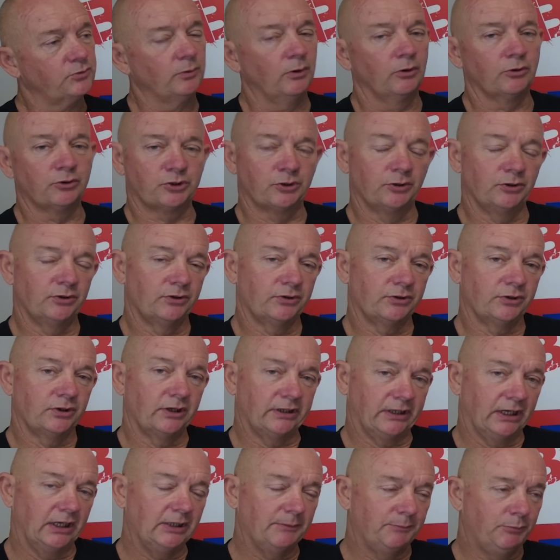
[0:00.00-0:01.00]
well, to
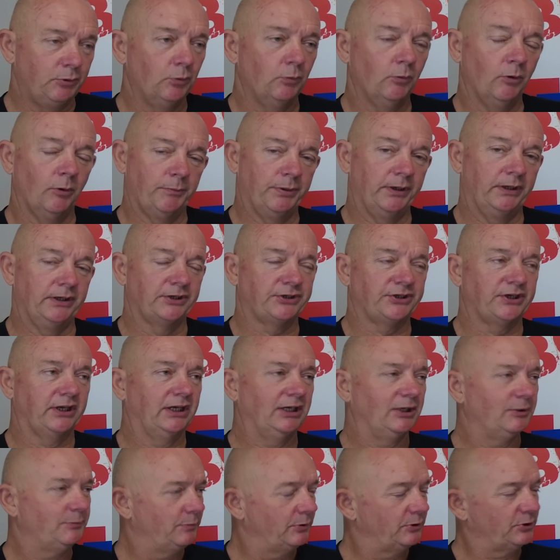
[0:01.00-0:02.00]
put what Peter's
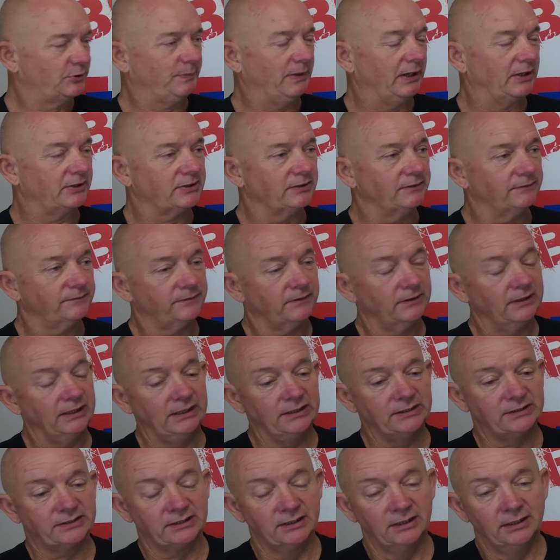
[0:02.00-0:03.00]
saying into perspective
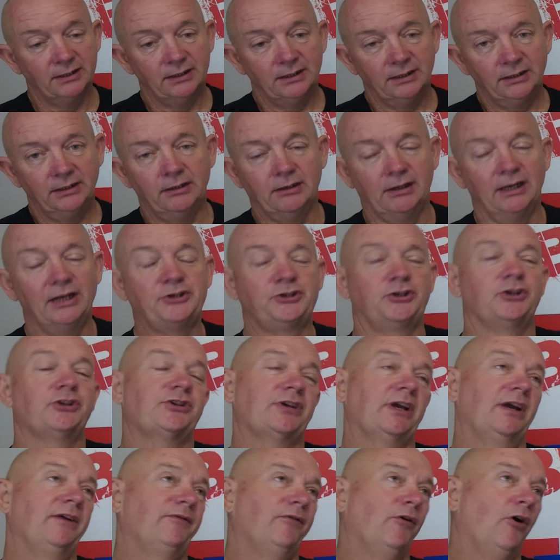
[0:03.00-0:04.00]
is, let's just
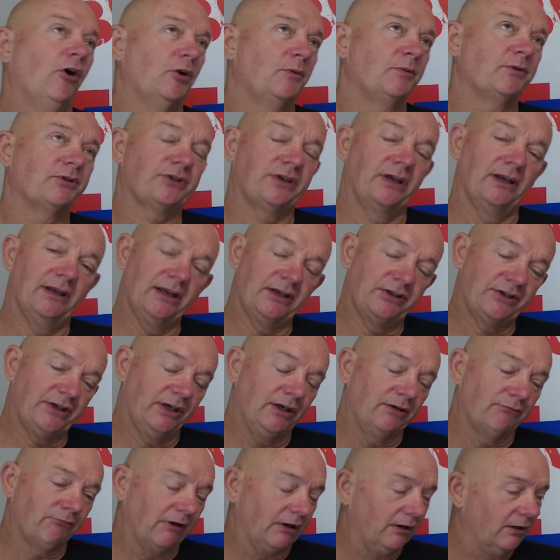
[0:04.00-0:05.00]
say for argument's sake, let's
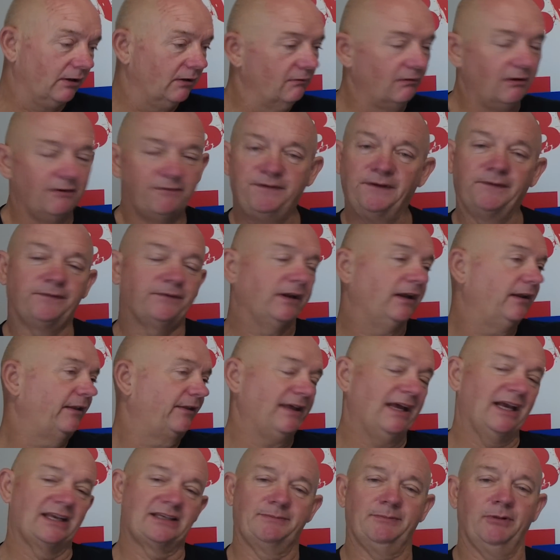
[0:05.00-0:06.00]
say you rent a
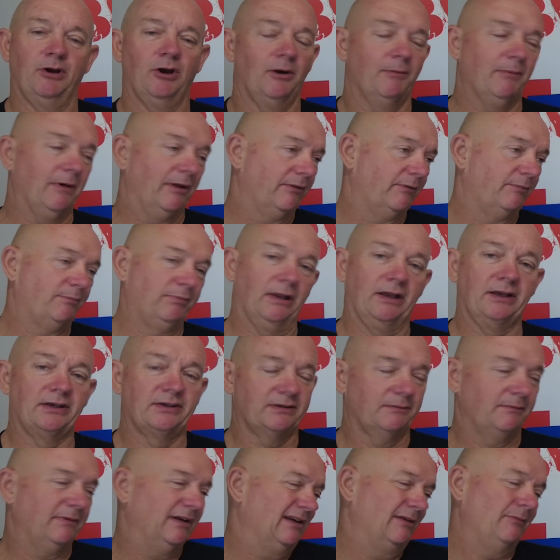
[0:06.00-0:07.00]
15,000 baht a month
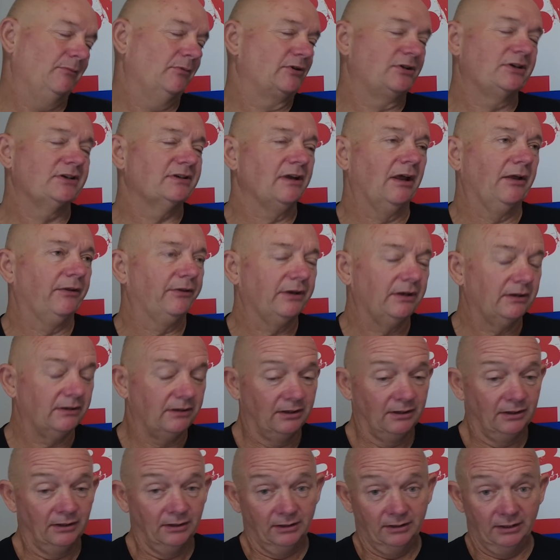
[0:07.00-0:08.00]
place, which is nothing,
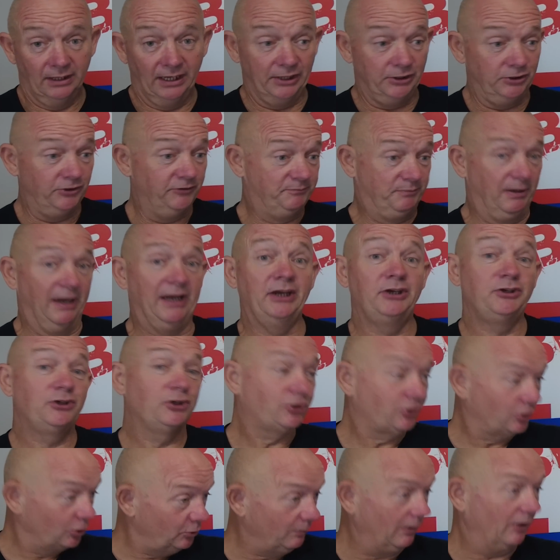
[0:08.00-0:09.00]
and you've paid
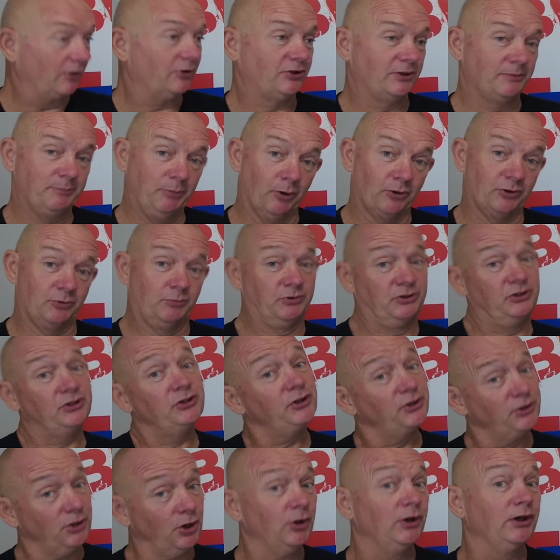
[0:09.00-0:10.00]
your 2 months deposit, which is
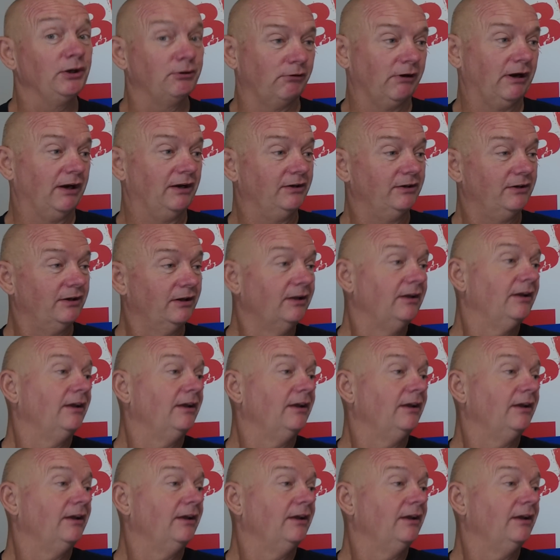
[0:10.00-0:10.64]
30 grand.